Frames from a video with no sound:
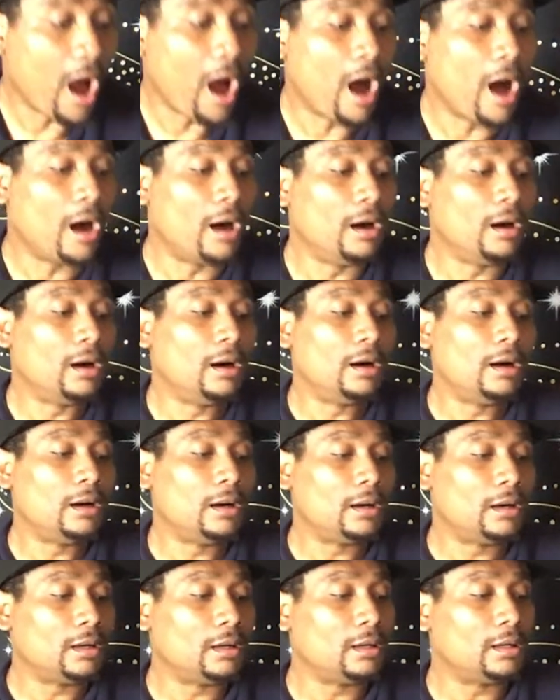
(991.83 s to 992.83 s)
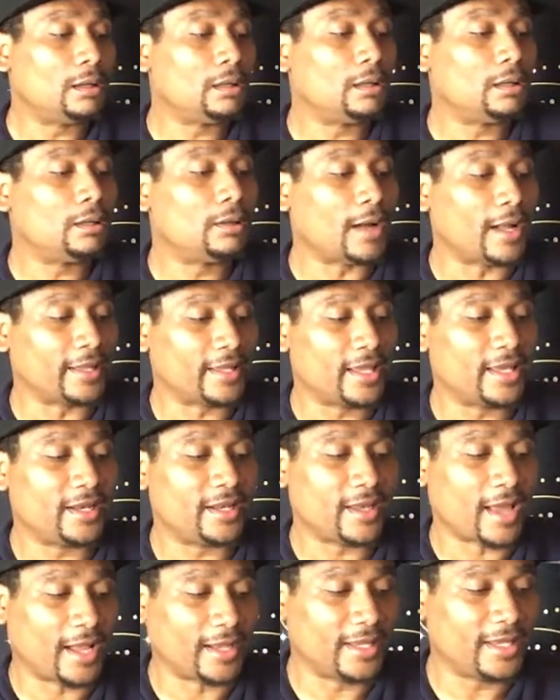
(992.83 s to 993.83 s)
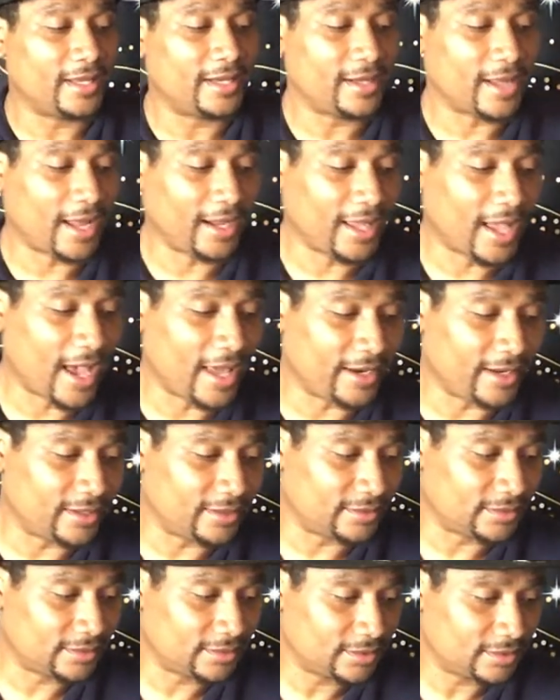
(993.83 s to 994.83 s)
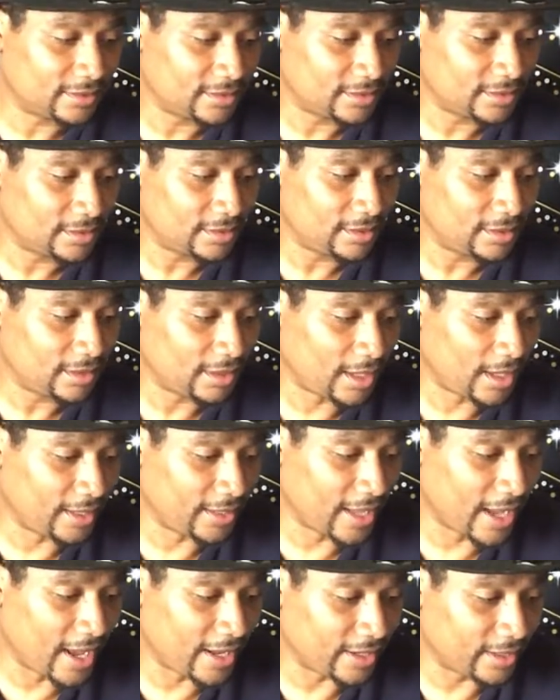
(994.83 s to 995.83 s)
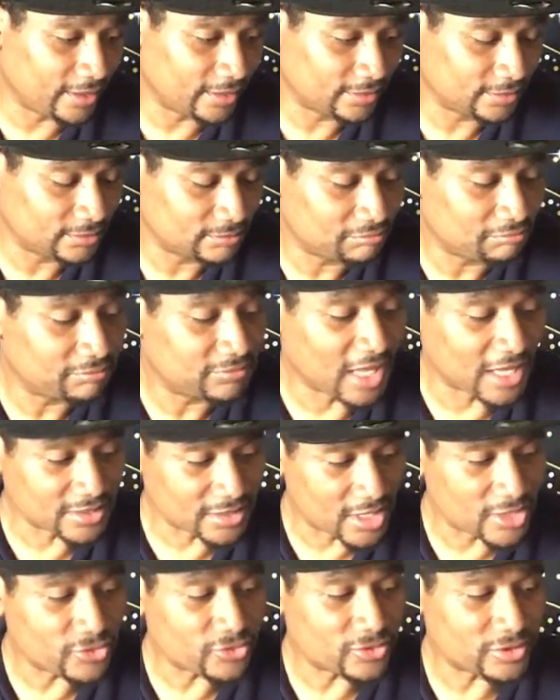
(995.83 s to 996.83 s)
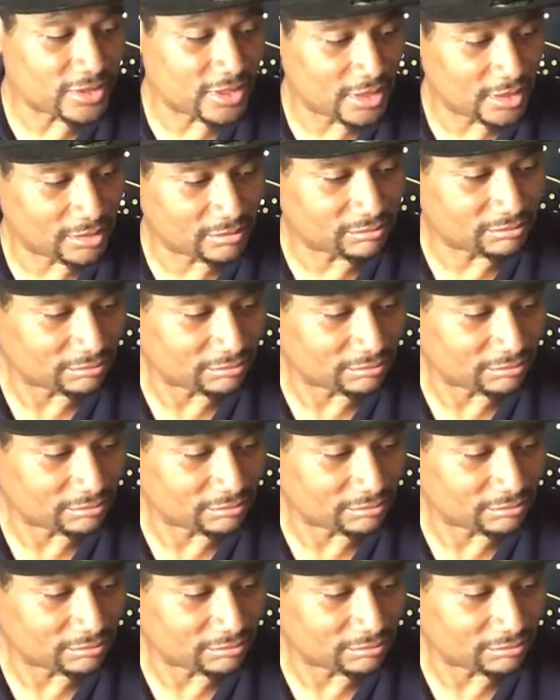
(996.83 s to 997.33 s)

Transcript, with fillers: Oh, I get it. I get it. I got it. I got it. That's interesting.